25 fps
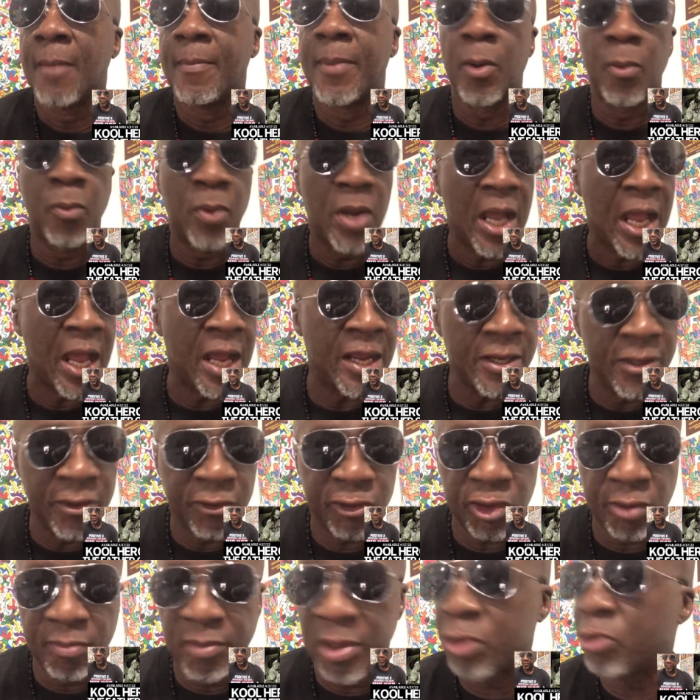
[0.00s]
But how
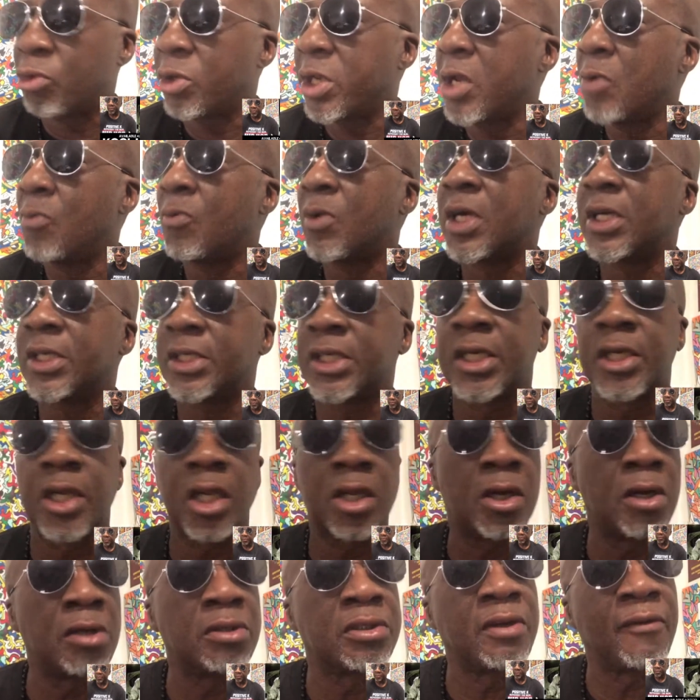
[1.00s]
instrumental he was in the
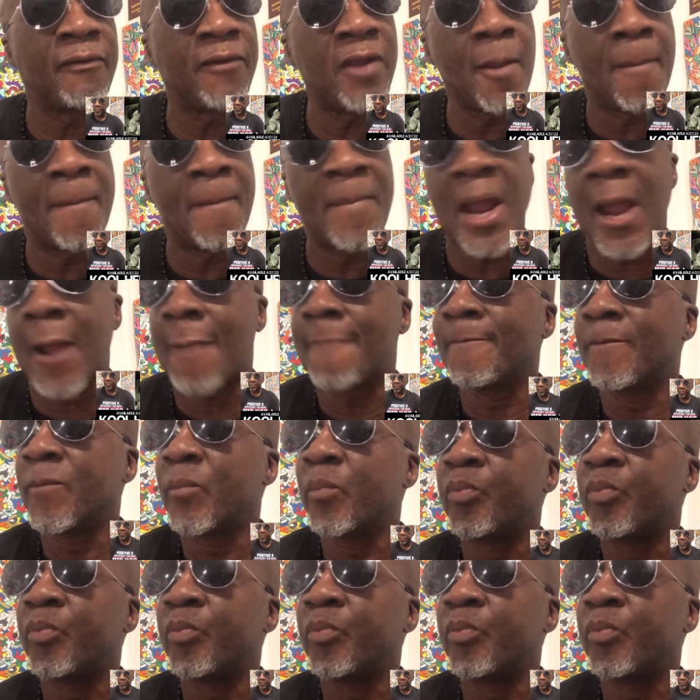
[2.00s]
culture of hip-hop,